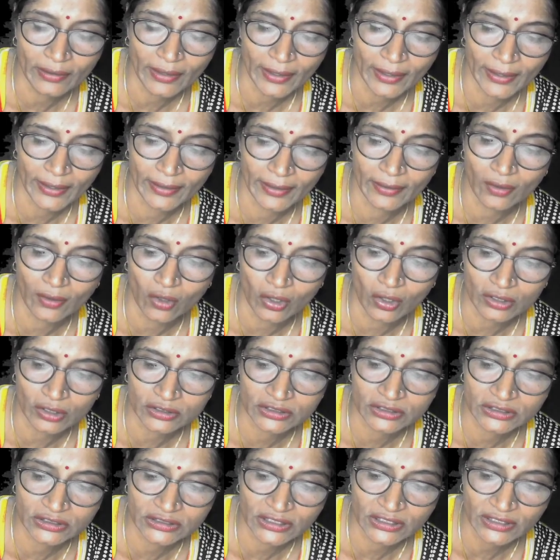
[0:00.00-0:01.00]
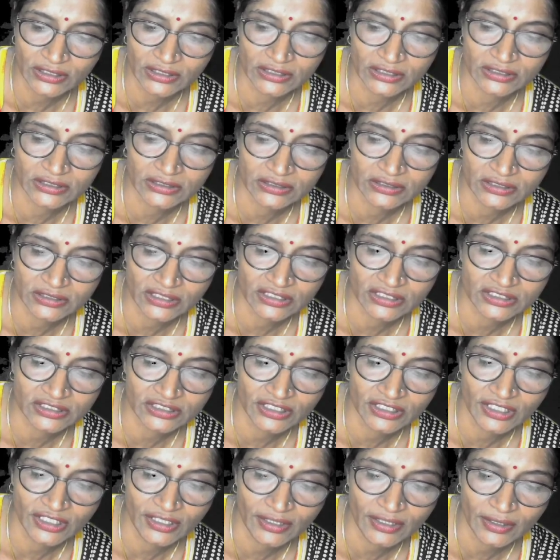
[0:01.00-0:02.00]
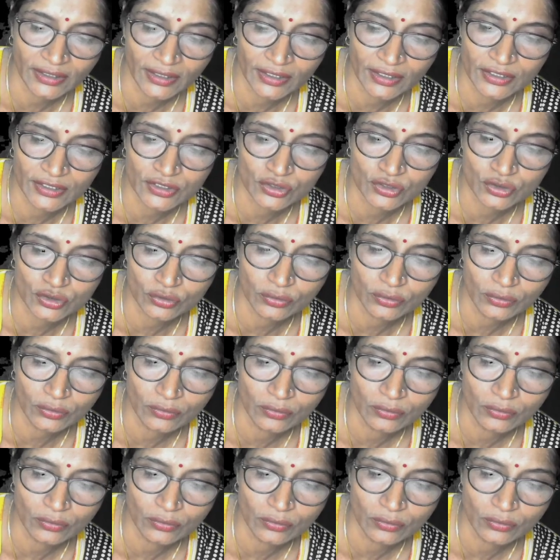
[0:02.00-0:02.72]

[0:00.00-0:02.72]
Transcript: and oxygen is 16 into